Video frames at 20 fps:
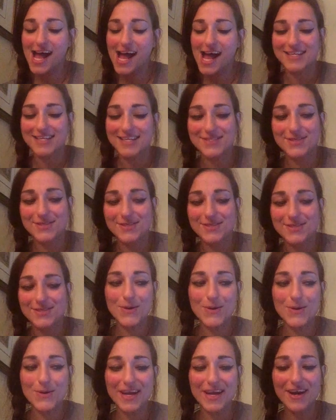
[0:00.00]

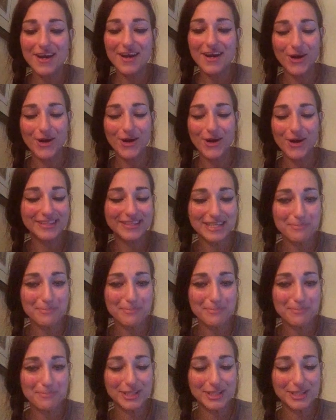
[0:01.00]
So we are currently
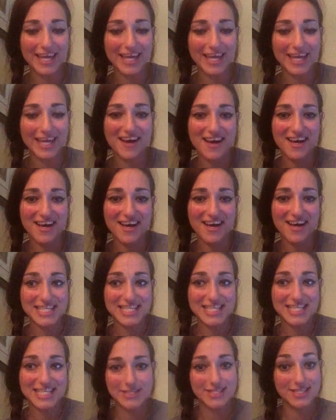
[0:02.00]
pulling
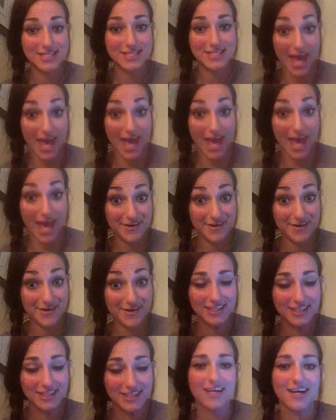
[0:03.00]
tiers together.
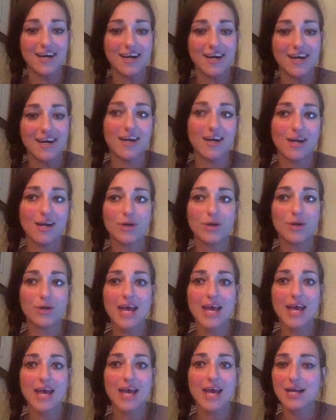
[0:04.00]

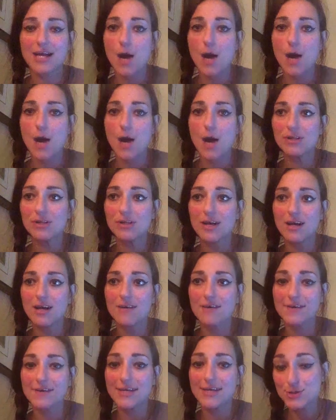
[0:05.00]
A couple of
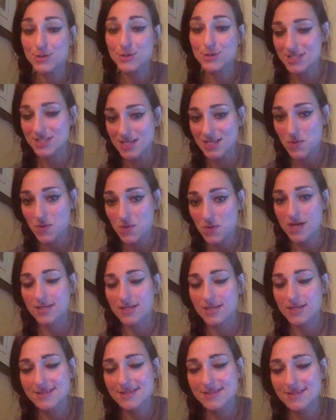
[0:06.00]
interesting ones.
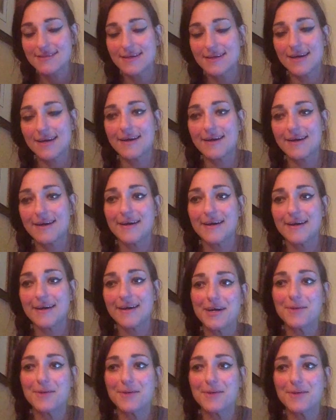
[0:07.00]
It's
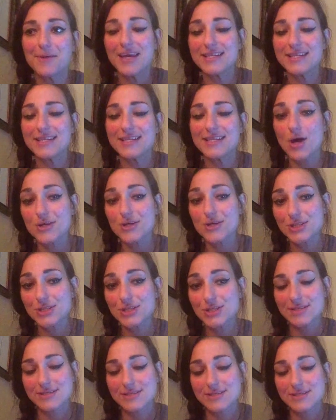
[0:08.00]
also the 10-year
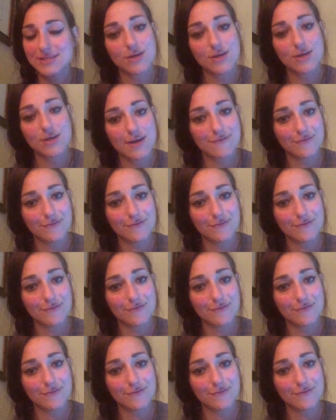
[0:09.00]
anniversary of The